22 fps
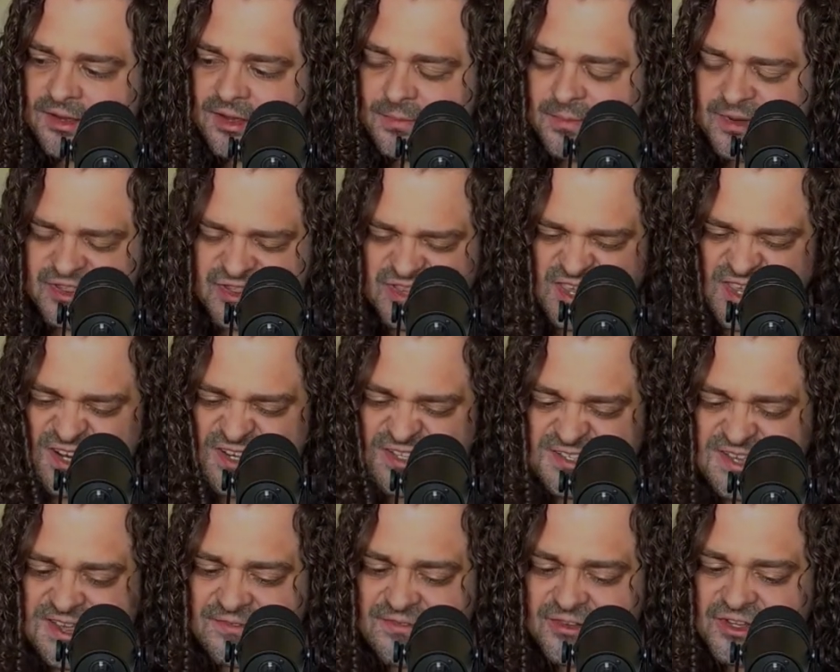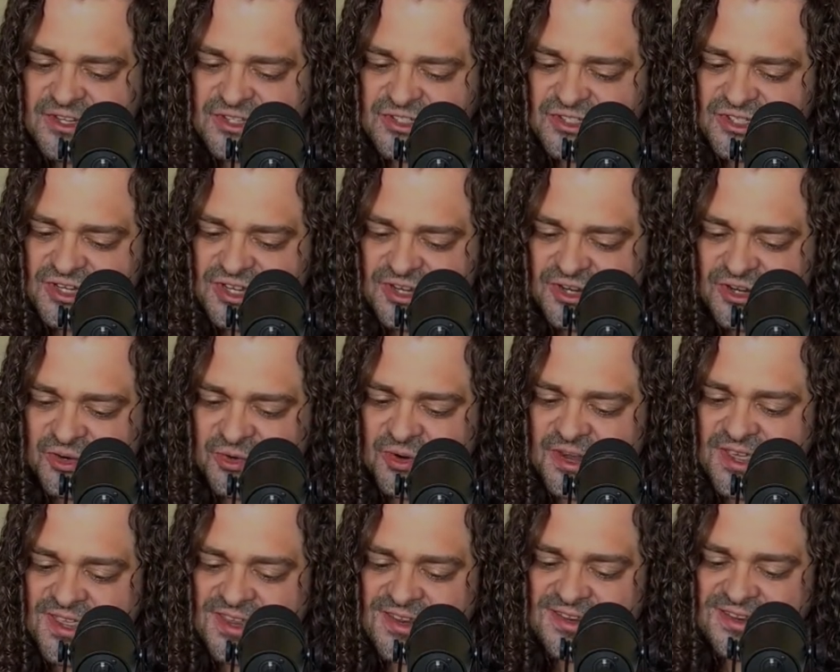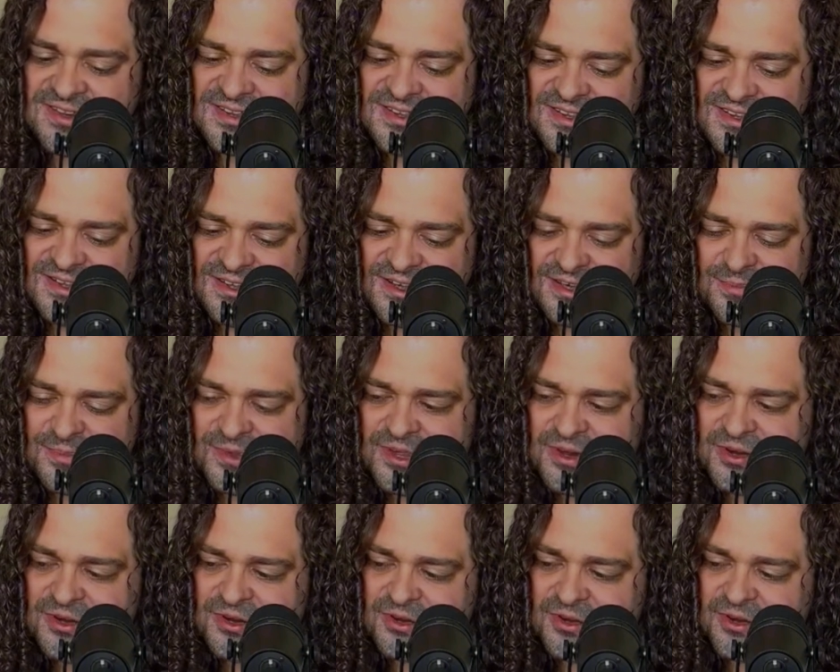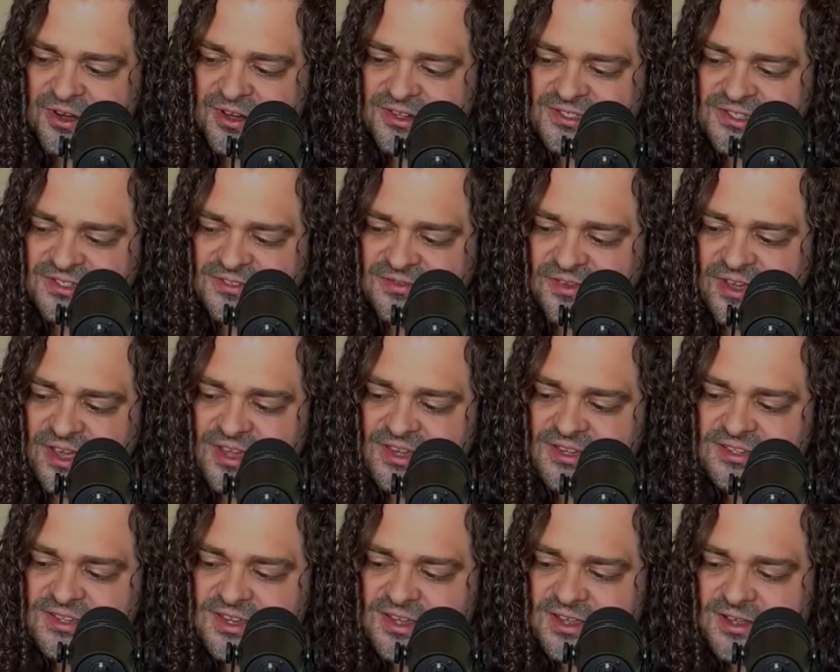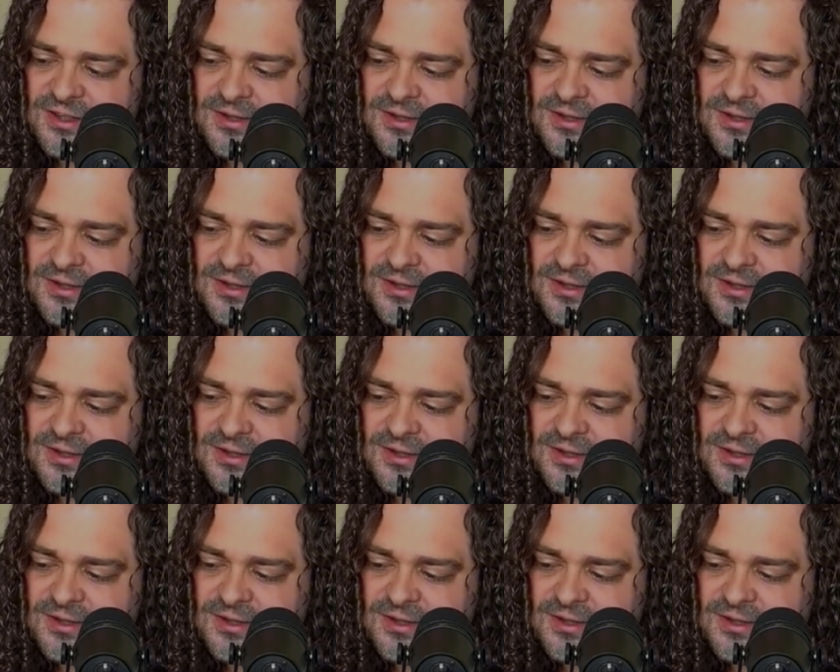but then a devilish grin appeared across his face.